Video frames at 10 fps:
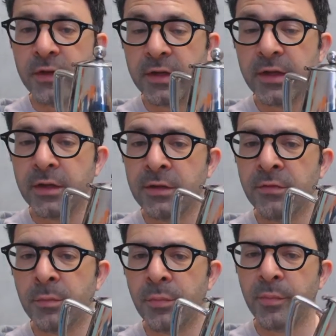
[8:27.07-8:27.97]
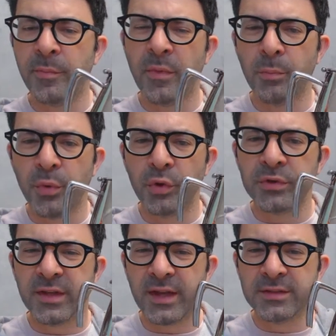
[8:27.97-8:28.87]
It can give a burnt
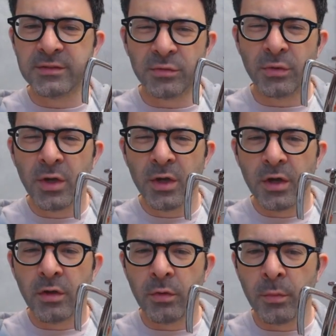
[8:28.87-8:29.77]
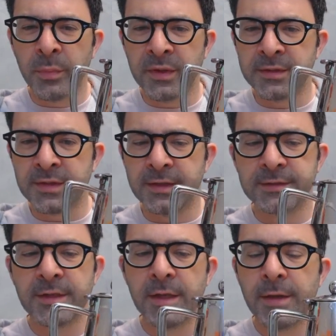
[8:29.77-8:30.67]
taste or a bitter taste.